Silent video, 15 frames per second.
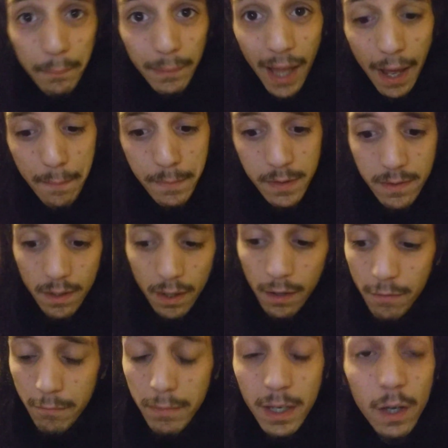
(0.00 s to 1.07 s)
lapse
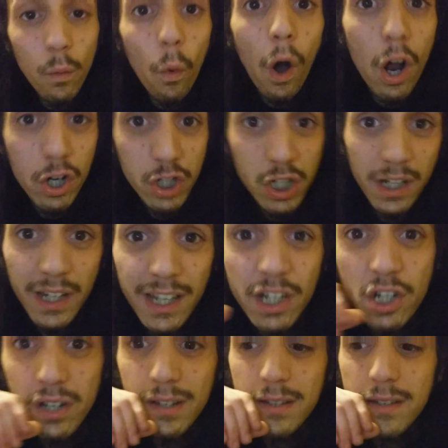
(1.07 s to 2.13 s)
of me washing
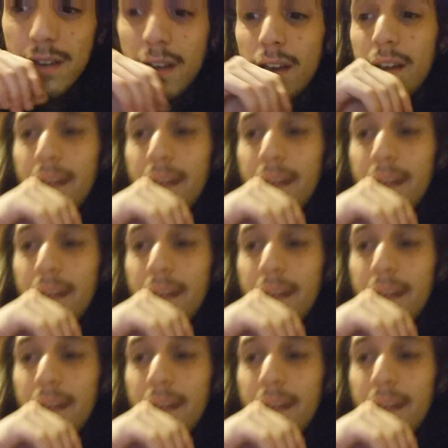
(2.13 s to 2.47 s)
dishes.